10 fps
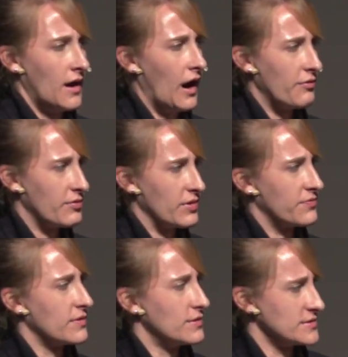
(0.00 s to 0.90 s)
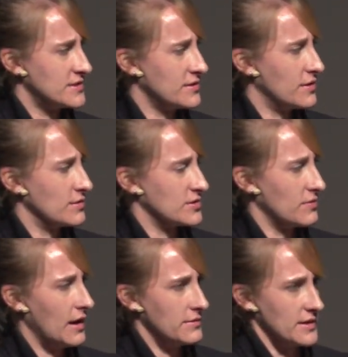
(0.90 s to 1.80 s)
offer referrals to those
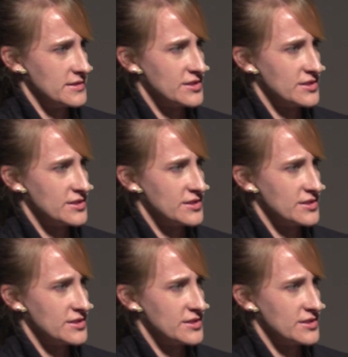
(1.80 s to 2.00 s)
around us.